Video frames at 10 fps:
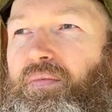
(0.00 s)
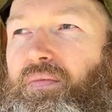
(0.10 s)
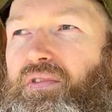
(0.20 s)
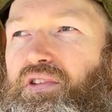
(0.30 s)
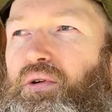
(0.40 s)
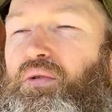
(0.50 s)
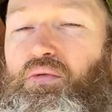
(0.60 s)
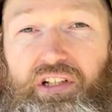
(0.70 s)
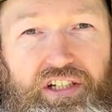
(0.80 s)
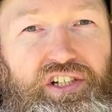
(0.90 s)
So
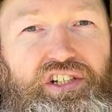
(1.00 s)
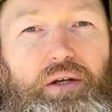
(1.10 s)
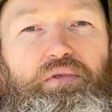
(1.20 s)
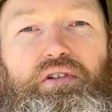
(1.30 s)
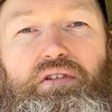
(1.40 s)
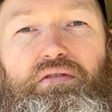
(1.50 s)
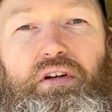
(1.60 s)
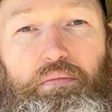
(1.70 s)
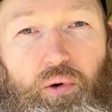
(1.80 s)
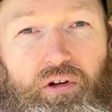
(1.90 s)
relationships are
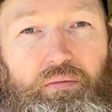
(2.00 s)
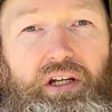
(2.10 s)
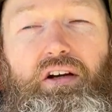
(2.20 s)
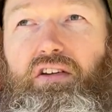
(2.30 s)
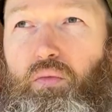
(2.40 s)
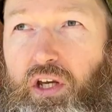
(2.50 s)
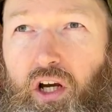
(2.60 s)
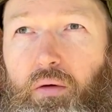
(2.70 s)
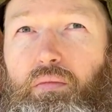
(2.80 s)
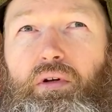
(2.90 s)
important because we
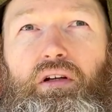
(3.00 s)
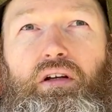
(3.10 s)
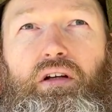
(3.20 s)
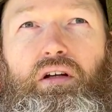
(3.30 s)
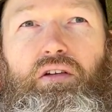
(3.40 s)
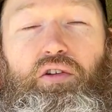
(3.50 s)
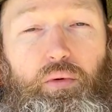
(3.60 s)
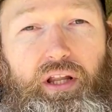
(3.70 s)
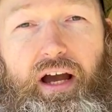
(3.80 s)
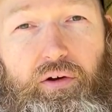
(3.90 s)
come to
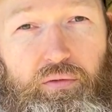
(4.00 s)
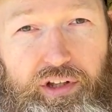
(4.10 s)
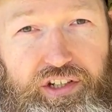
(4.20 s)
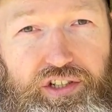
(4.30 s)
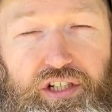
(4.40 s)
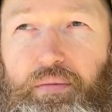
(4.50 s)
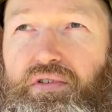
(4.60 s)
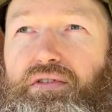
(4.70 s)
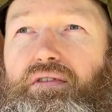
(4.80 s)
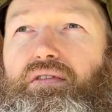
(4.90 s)
rely on
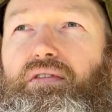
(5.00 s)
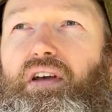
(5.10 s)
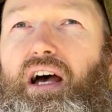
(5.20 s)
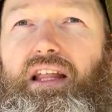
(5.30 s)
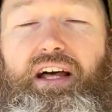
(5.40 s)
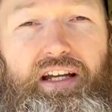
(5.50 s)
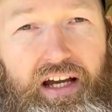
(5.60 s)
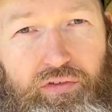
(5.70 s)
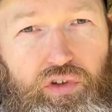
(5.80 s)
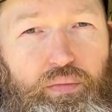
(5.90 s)
relationships, and that
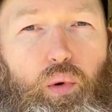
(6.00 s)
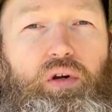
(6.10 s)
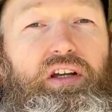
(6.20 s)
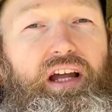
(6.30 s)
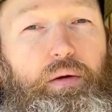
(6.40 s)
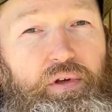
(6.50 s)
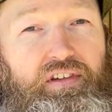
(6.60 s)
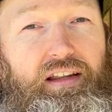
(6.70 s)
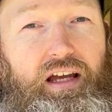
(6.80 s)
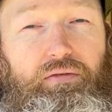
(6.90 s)
kind of support can help us
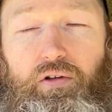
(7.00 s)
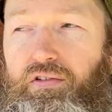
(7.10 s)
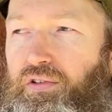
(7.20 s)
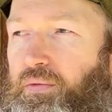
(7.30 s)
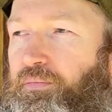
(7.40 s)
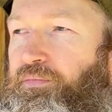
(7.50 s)
in life also.